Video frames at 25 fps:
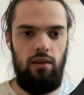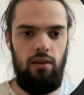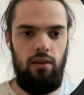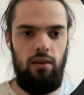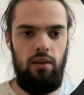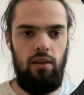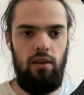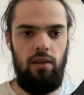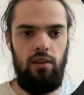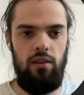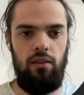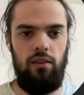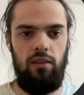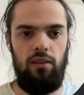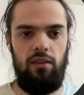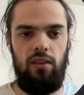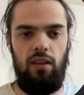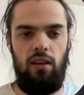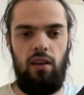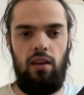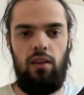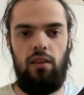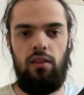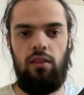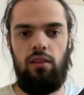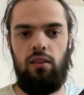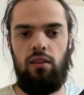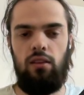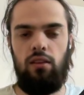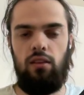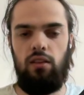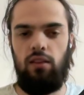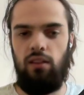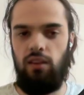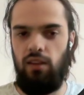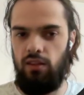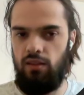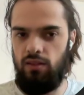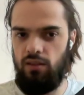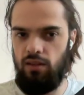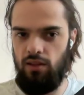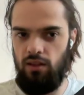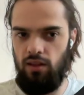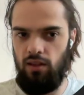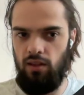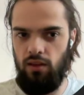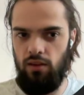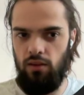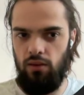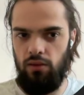And then let's
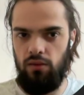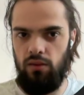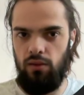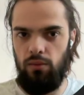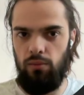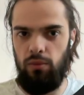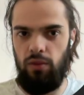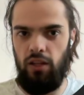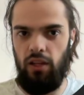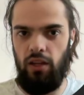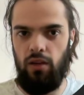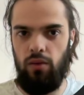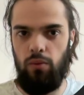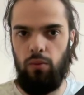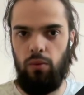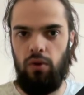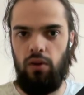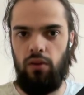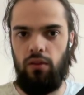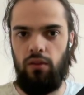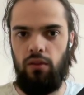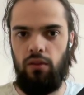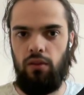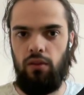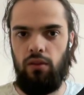click on the black one.